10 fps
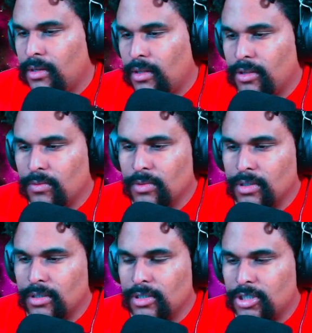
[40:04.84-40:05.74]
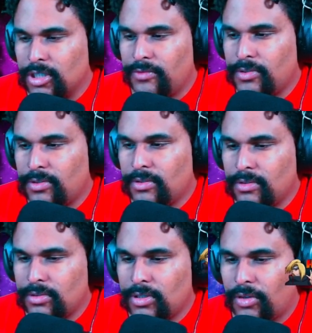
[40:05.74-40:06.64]
Then we're gonna
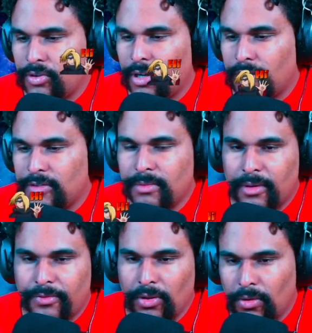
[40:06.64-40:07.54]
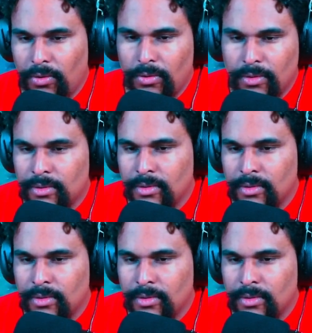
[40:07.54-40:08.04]
shuffle, shuffling off to Buffalo.